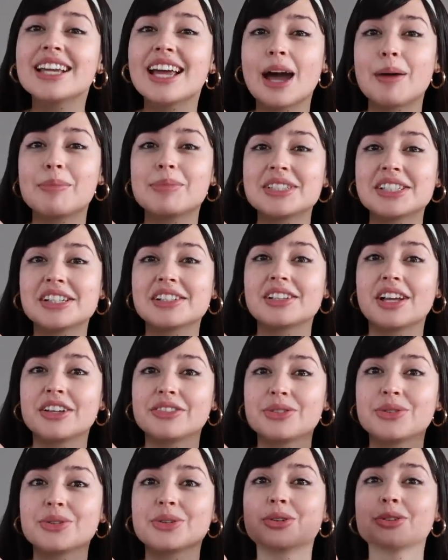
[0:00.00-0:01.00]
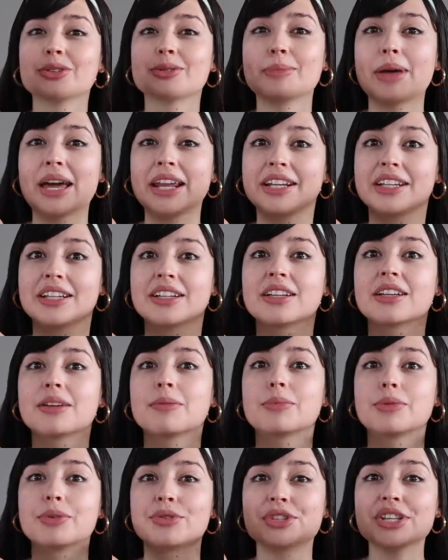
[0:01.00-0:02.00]
it happens a lot through cosmetic
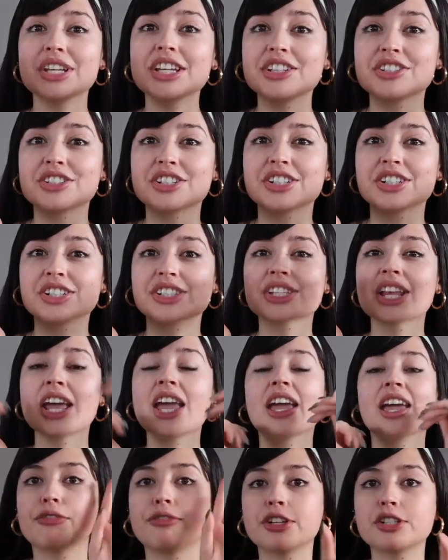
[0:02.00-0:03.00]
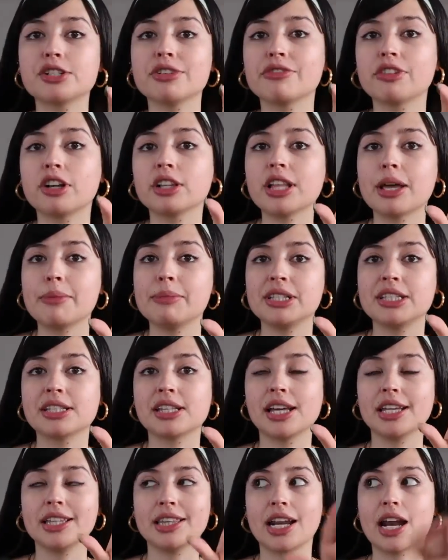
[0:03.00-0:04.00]
procedures. First of all, let me
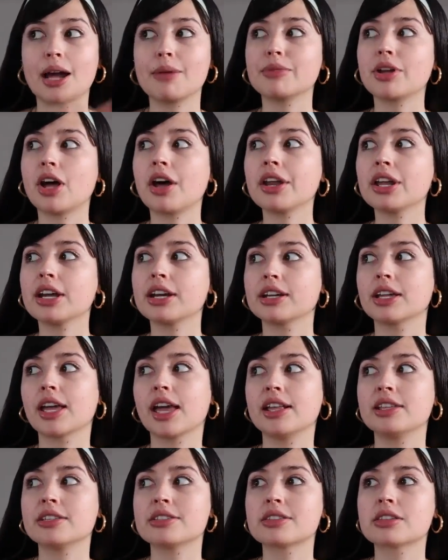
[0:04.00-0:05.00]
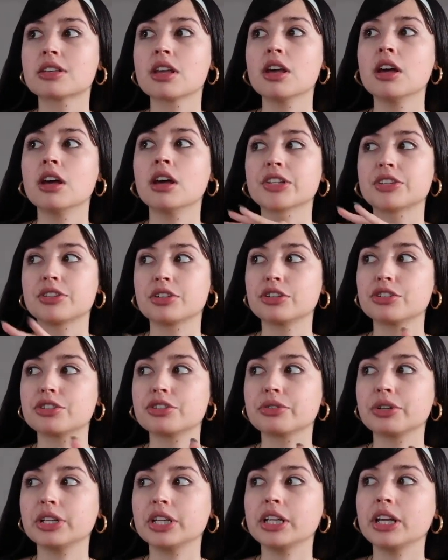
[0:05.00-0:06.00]
say that I'm not against
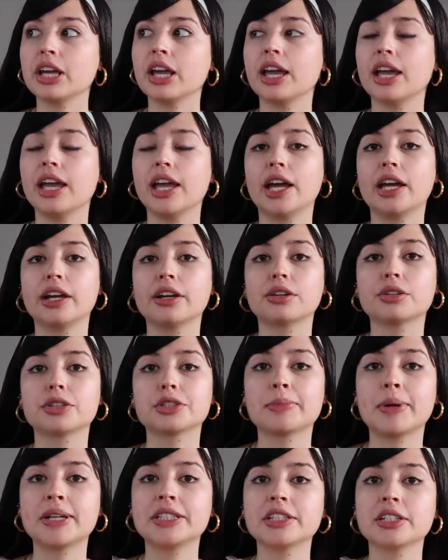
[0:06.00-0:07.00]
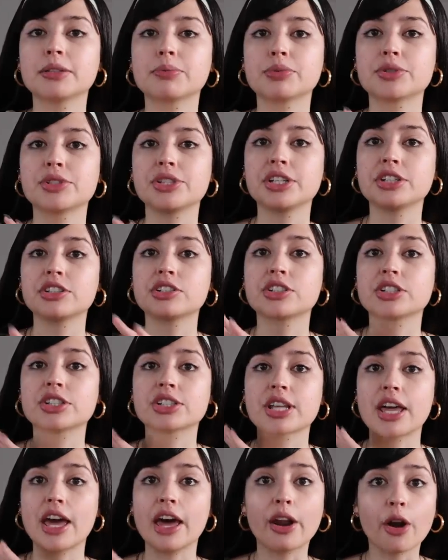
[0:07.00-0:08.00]
surgery and cosmetic
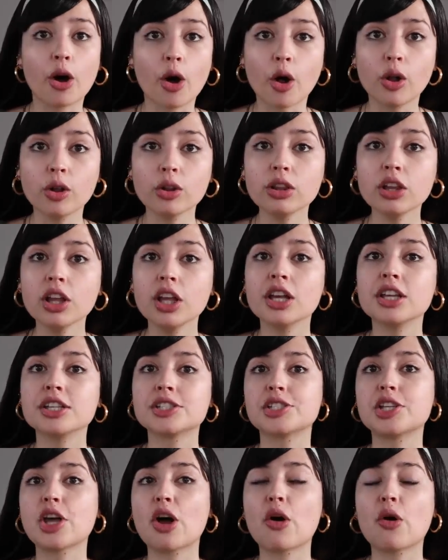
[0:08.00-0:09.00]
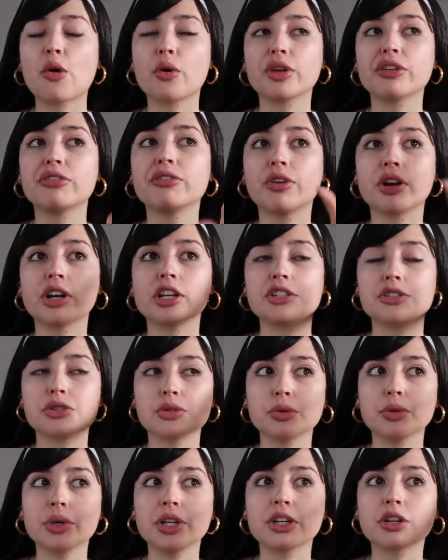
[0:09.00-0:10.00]
procedures at all. So if you want to
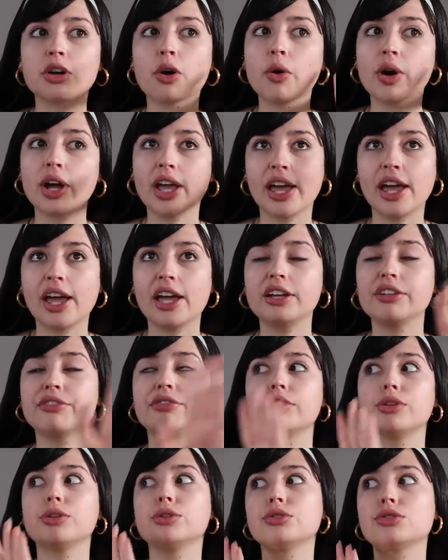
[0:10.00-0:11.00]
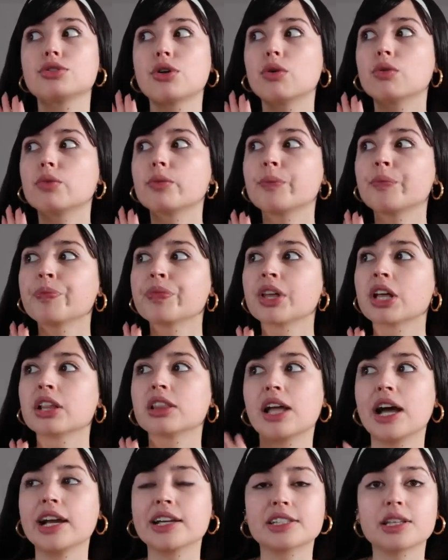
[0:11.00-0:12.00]
do it, go ahead. If you don't
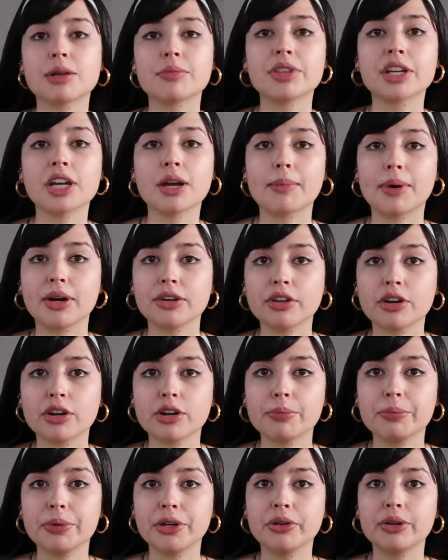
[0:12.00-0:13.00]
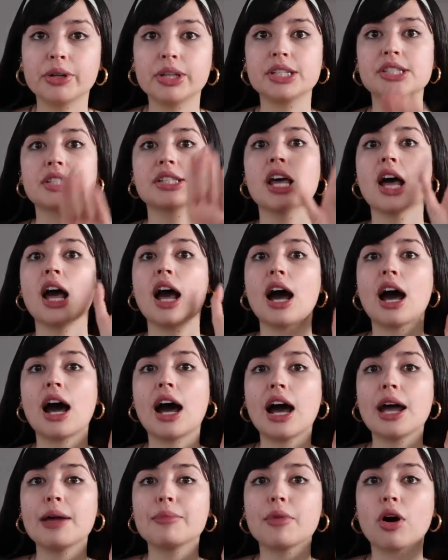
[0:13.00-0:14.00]
like something about your appearance,
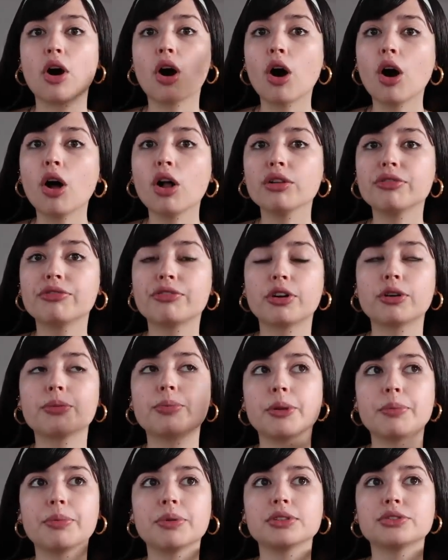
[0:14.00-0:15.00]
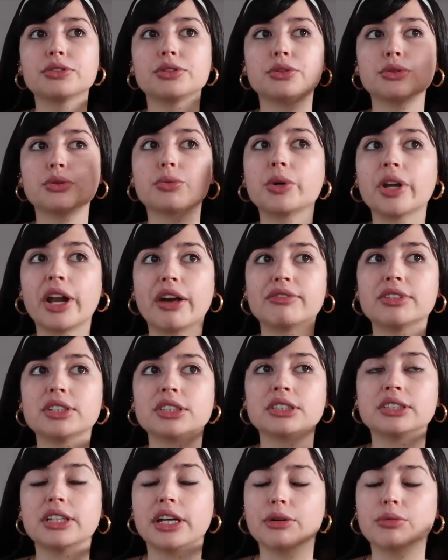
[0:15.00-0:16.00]
I'm all for people to do
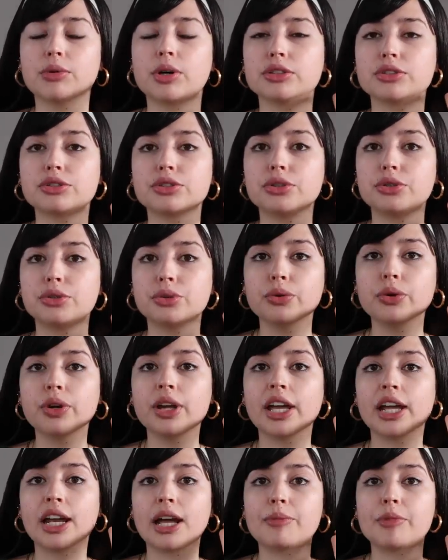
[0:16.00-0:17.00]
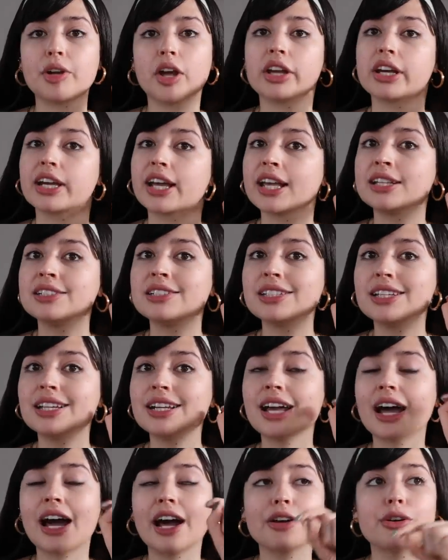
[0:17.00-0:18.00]
whatever they want to do, and I'm not against
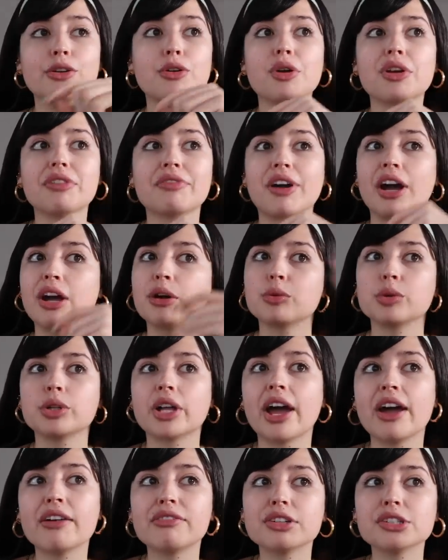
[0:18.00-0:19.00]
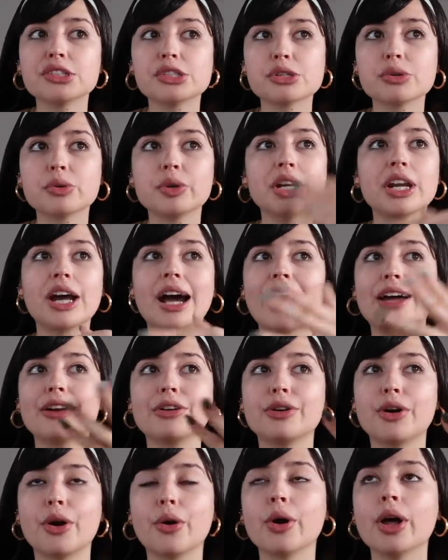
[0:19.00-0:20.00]
it. I don't know if I will ever do it. I
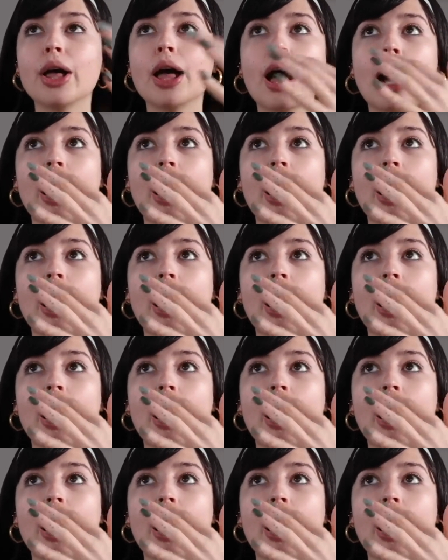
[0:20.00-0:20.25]
don't know.